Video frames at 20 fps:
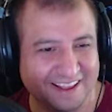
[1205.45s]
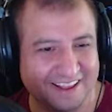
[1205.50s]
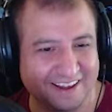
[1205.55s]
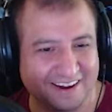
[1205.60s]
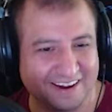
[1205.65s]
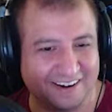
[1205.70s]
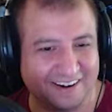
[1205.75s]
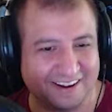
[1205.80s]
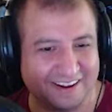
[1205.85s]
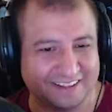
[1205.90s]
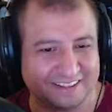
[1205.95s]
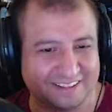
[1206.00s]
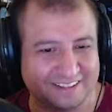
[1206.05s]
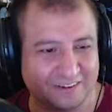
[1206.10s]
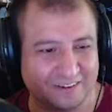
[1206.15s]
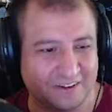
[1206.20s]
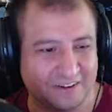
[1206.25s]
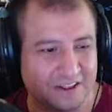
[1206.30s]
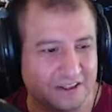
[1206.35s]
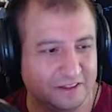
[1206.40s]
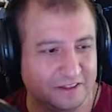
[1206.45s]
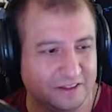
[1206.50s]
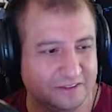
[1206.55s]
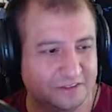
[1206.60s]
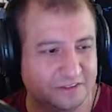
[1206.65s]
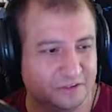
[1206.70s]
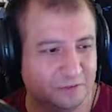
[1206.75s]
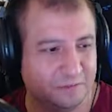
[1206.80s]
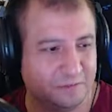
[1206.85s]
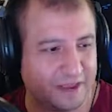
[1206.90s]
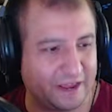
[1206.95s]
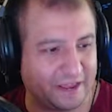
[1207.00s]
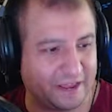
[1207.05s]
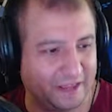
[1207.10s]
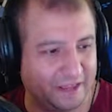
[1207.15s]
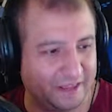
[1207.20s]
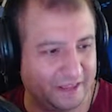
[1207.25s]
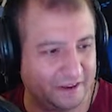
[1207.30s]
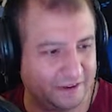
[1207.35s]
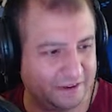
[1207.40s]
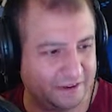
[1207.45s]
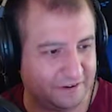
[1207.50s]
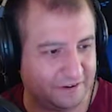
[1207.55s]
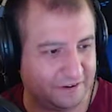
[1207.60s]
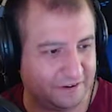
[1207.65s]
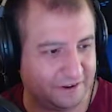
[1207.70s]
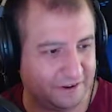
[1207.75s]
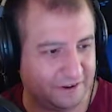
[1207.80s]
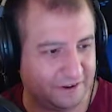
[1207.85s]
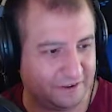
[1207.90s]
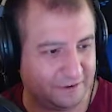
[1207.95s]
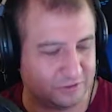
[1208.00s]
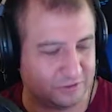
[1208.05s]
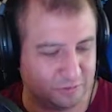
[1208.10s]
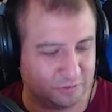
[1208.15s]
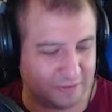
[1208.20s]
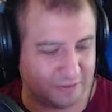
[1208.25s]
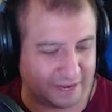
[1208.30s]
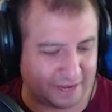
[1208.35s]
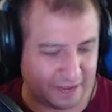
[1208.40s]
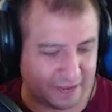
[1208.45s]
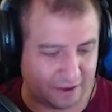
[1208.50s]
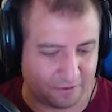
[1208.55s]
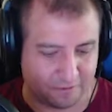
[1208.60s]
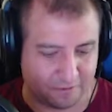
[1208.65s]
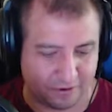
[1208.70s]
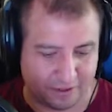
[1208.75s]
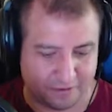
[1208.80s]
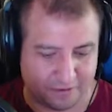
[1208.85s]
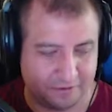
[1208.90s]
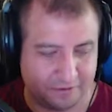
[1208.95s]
All right, so let's zoom back in, or zoom back out rather.